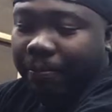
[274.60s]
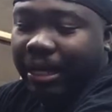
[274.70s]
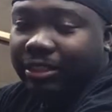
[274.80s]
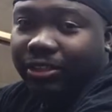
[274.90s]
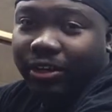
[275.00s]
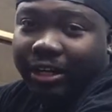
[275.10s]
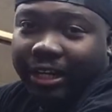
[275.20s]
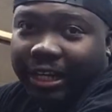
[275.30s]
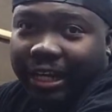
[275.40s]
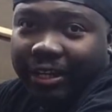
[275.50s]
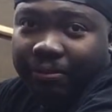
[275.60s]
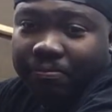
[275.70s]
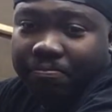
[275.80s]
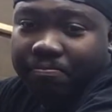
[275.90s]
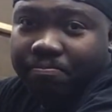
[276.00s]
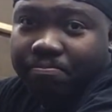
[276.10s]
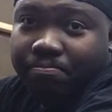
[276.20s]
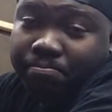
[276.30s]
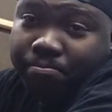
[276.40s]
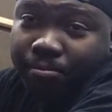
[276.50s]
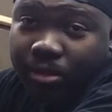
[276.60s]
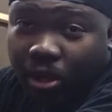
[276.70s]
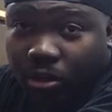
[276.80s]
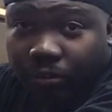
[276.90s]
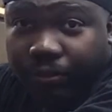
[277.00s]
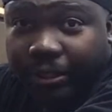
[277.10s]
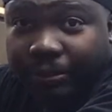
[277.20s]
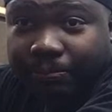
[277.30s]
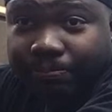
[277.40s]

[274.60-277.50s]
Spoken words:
back started again, all over again.